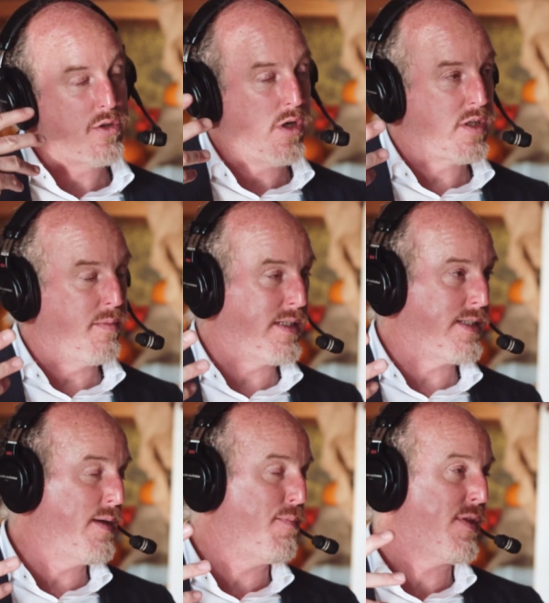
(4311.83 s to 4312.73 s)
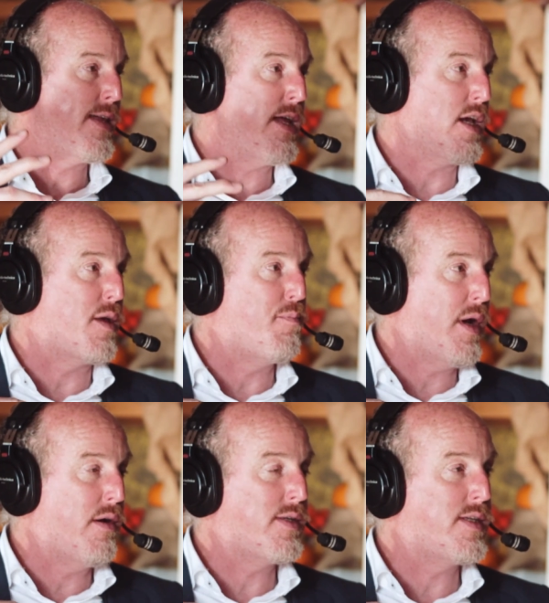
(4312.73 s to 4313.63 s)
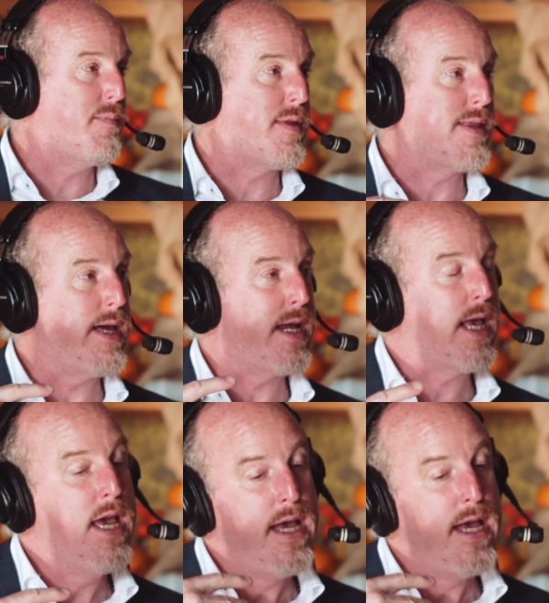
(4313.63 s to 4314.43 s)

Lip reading: talked about sympathetic and parasympathetic.